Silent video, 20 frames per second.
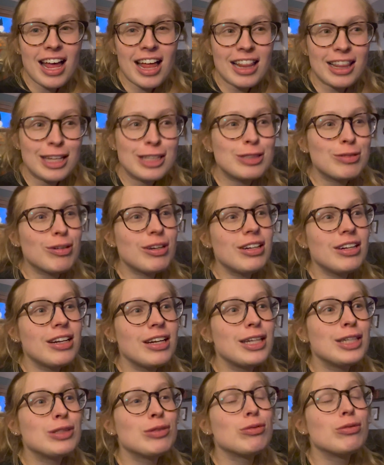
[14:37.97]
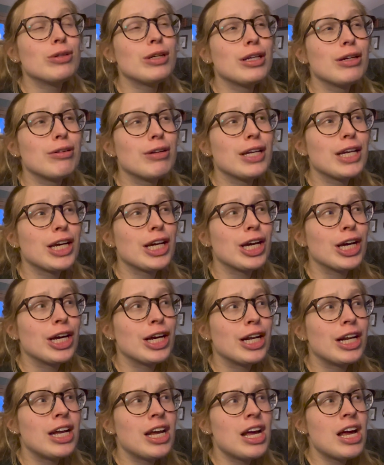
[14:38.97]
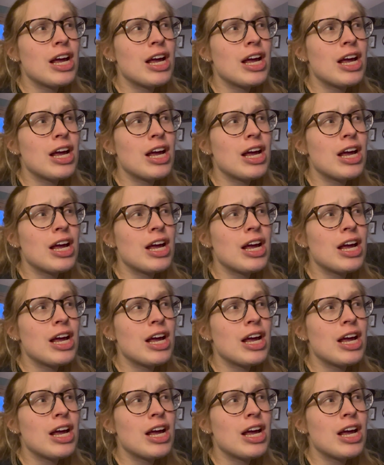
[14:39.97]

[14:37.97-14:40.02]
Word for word: This one is really, really good.